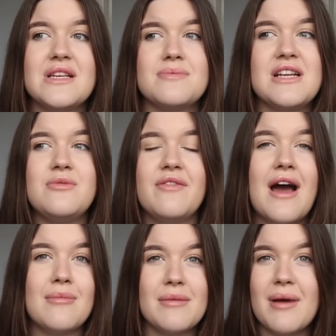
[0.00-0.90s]
especially with
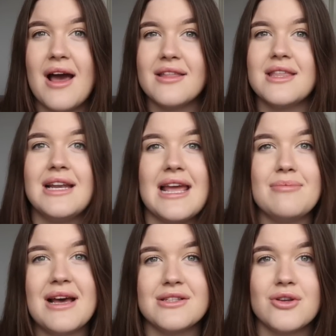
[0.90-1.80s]
how my birth and
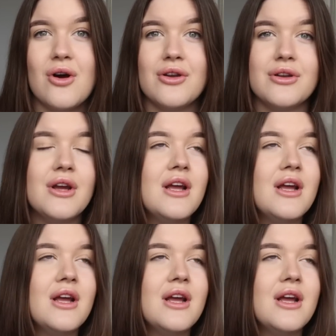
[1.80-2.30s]
labour has gone